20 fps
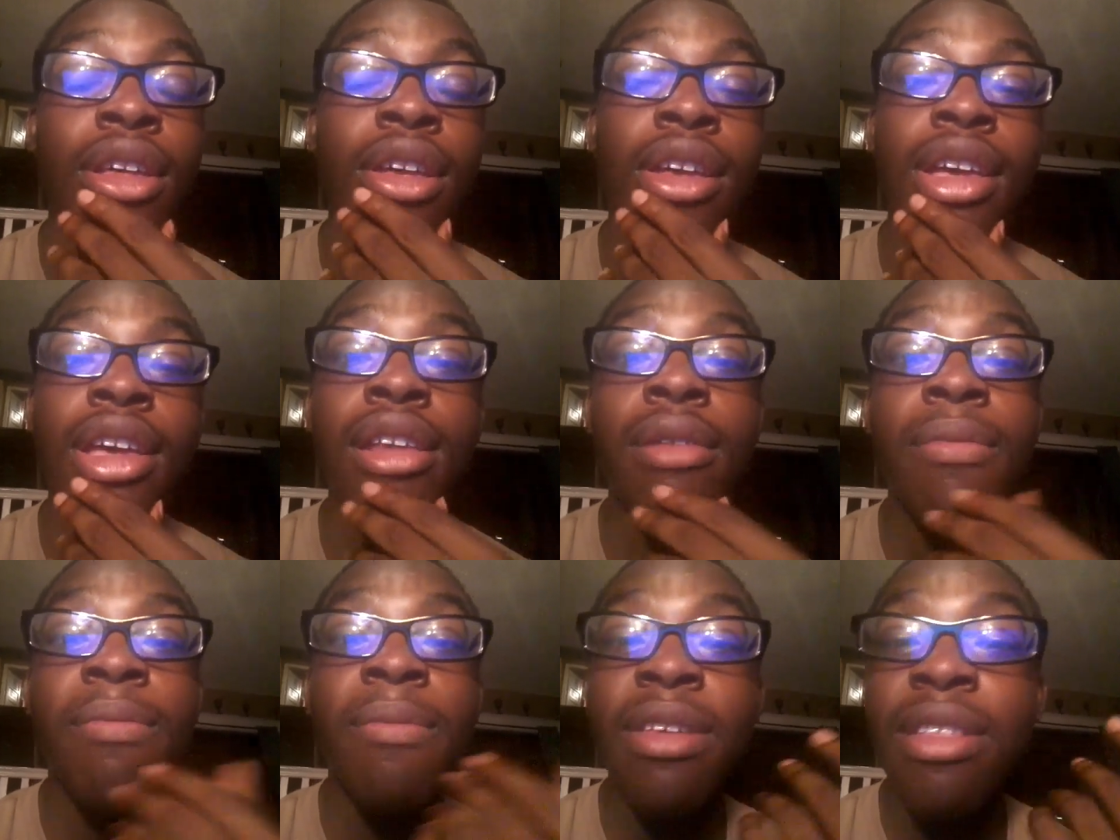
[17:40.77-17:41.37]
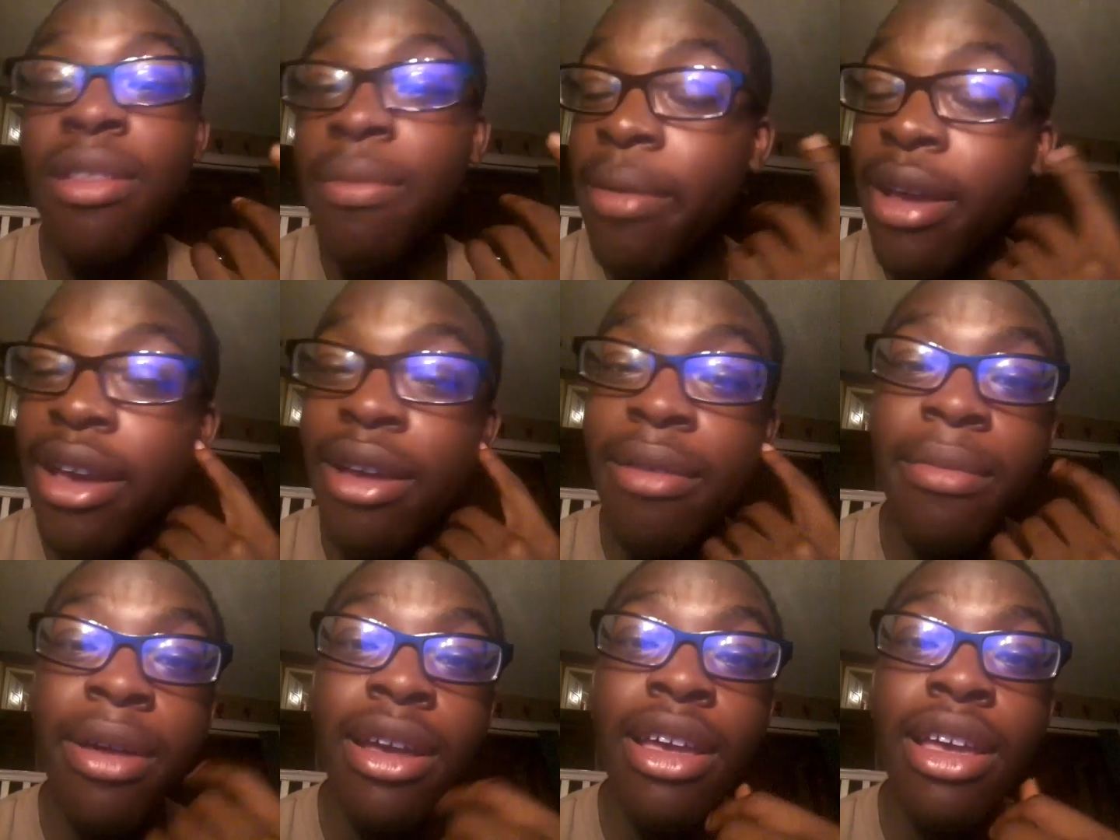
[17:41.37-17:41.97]
and in the back
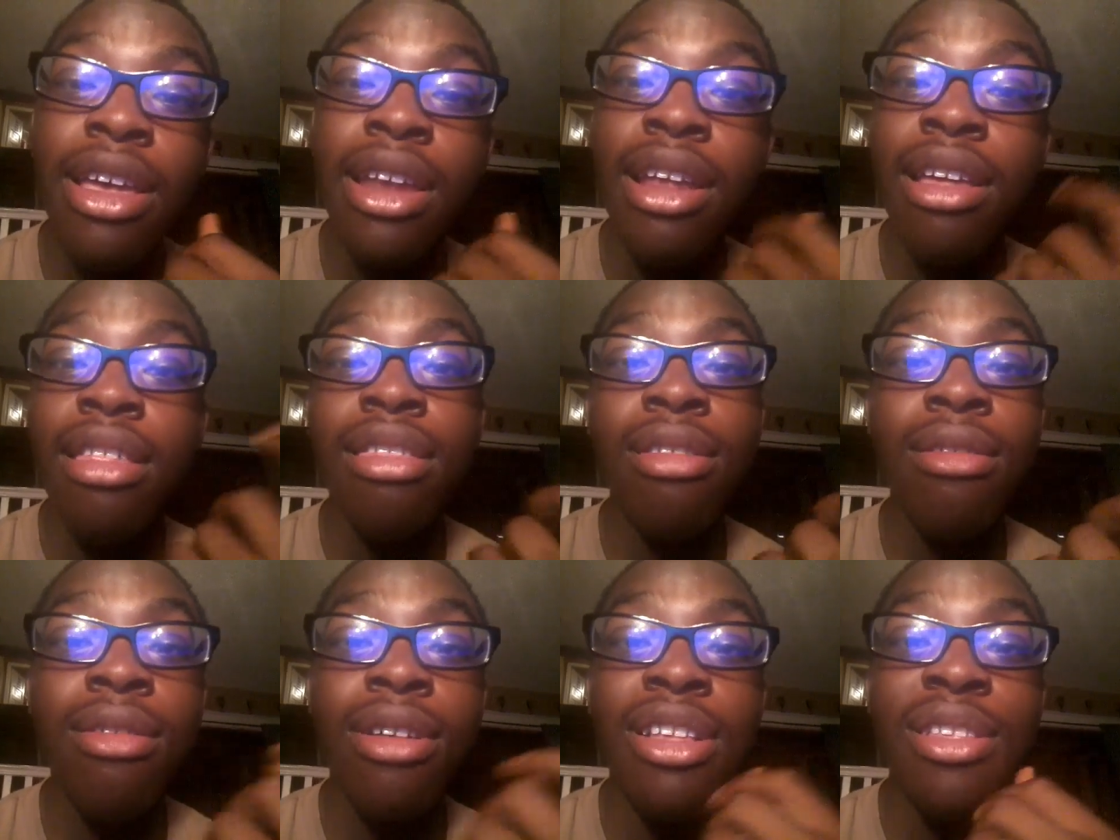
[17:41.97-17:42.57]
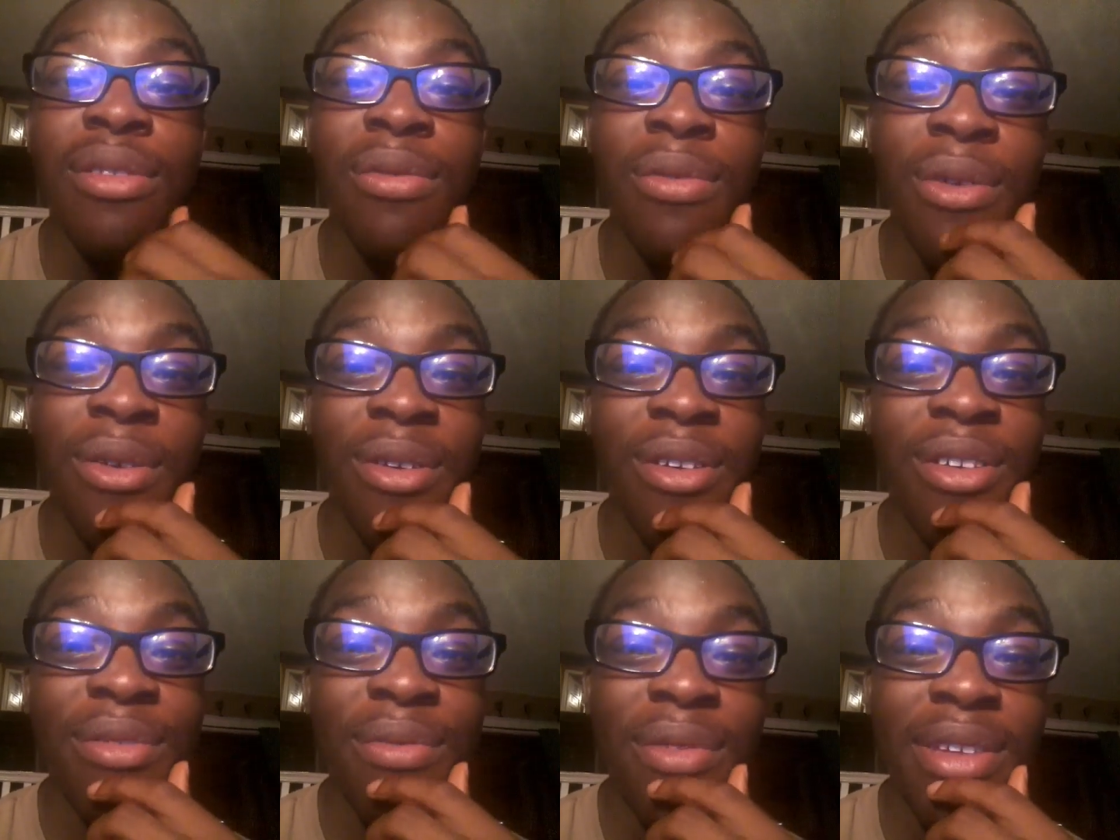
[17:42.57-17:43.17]
of my head, I still got the
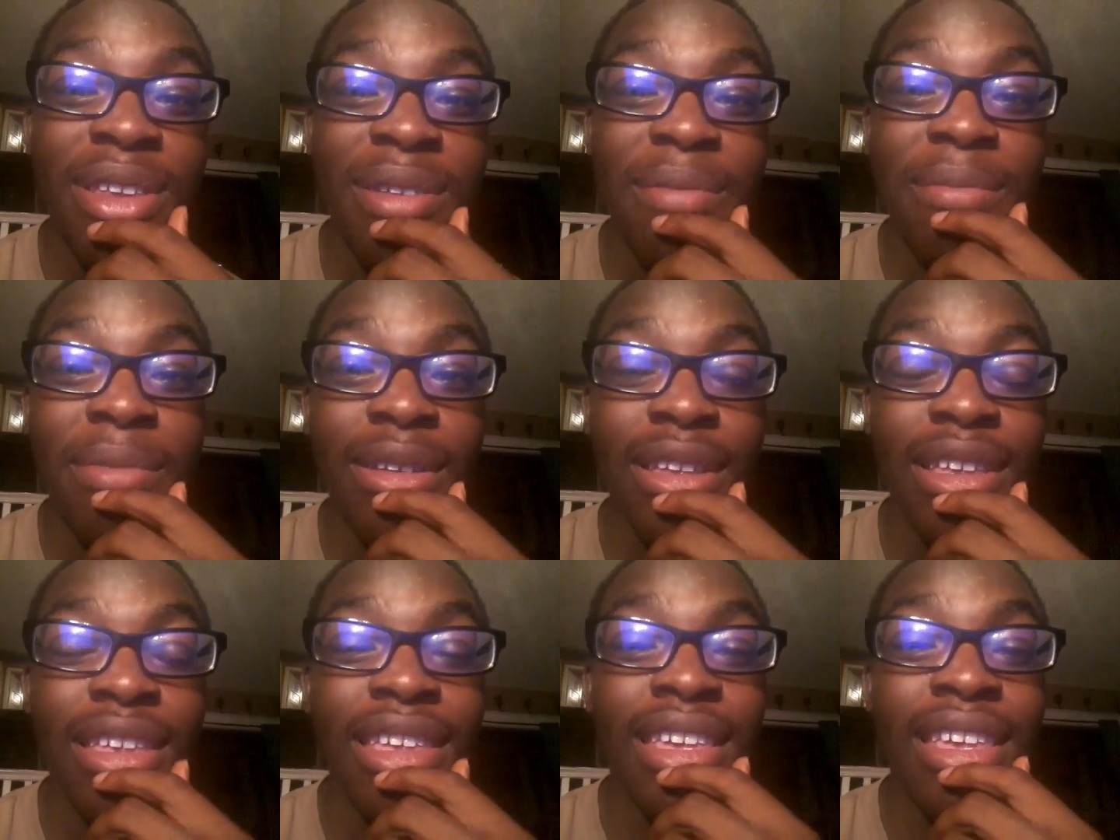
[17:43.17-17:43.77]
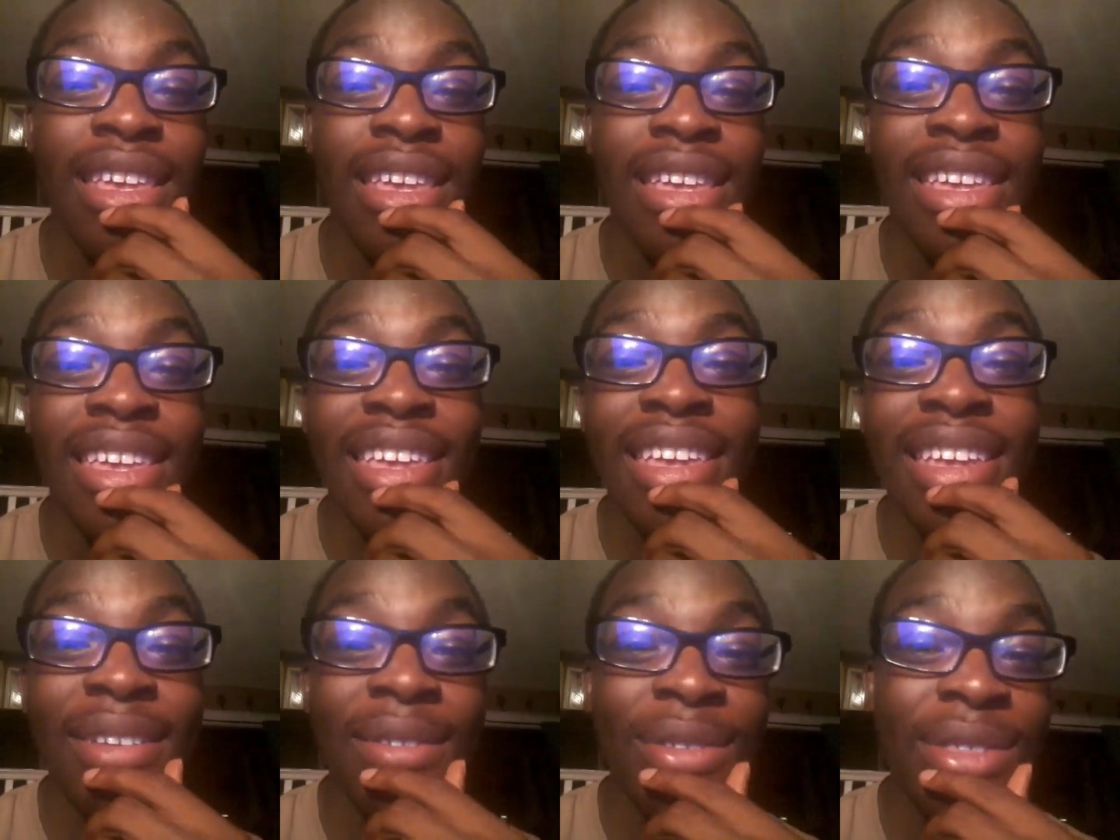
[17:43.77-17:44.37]
Warriors winning, but
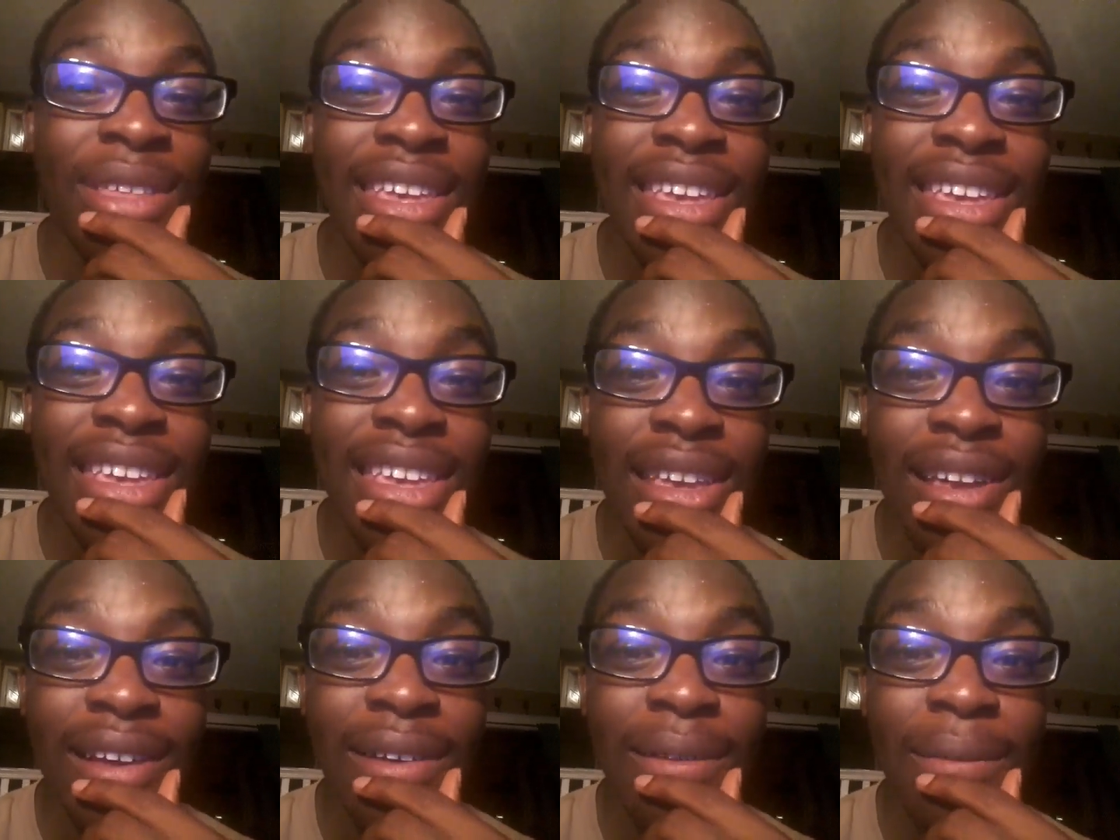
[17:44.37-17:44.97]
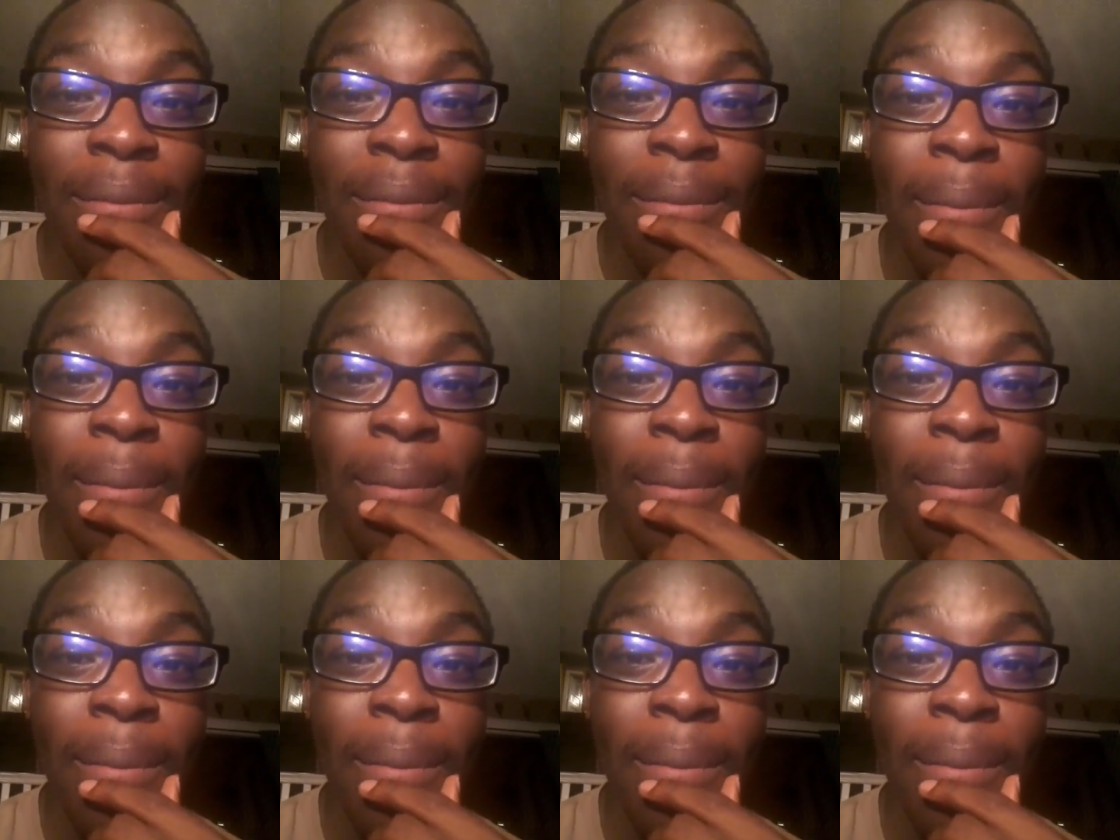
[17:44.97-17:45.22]
with Iggy out,